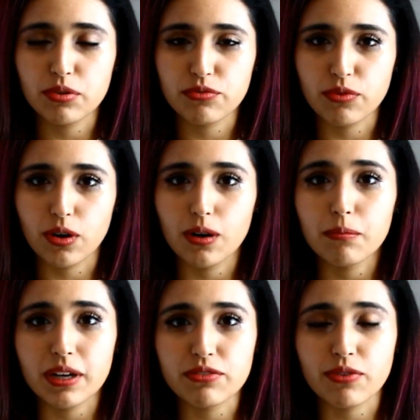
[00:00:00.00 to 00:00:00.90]

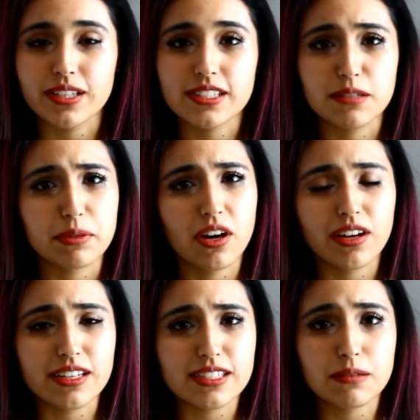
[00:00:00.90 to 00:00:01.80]
prefer my friends to be
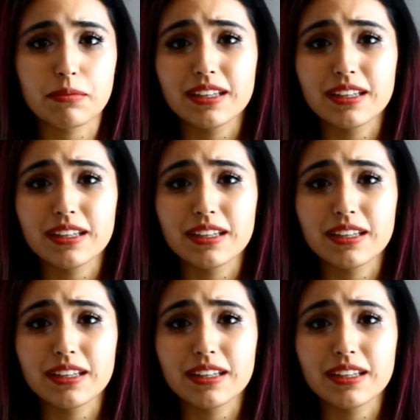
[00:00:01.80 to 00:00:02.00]
honest and